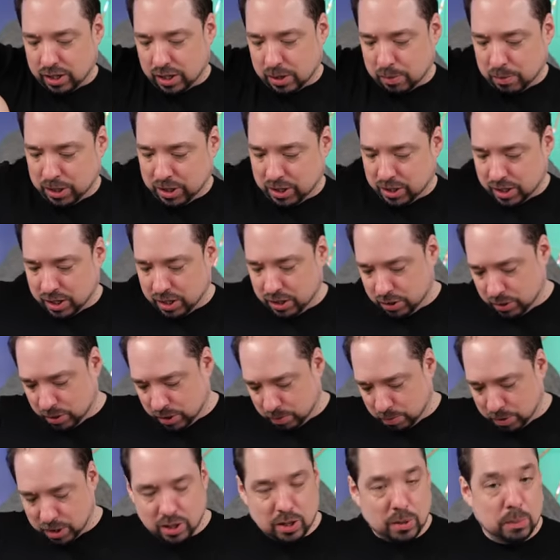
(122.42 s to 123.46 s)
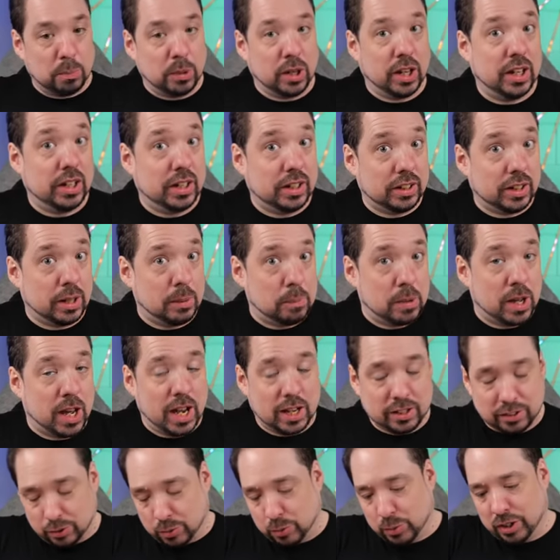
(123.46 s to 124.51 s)
I mean, I'm not complaining they
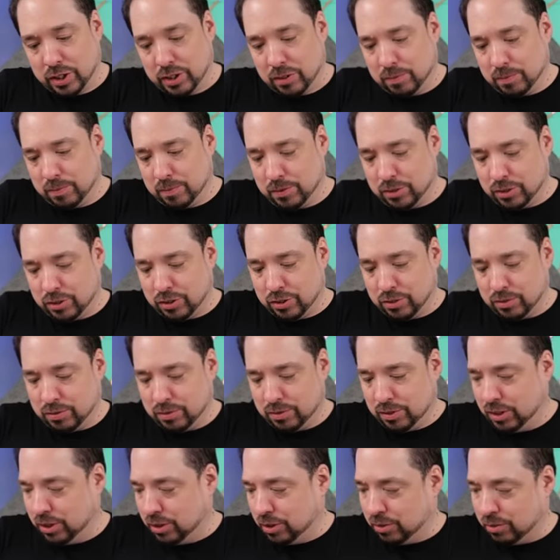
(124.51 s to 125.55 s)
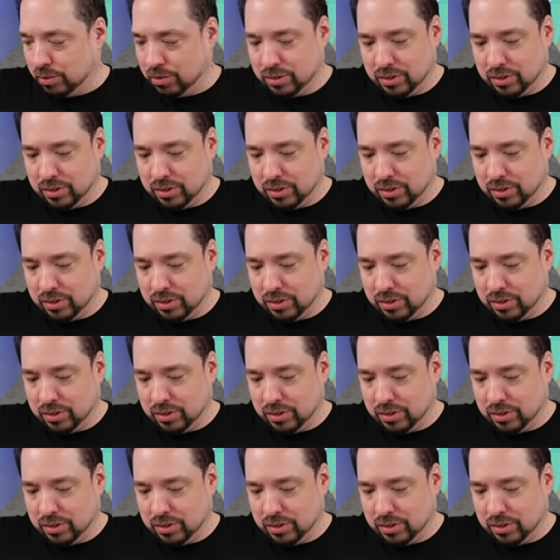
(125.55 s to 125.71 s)
packed it well. So, yeah.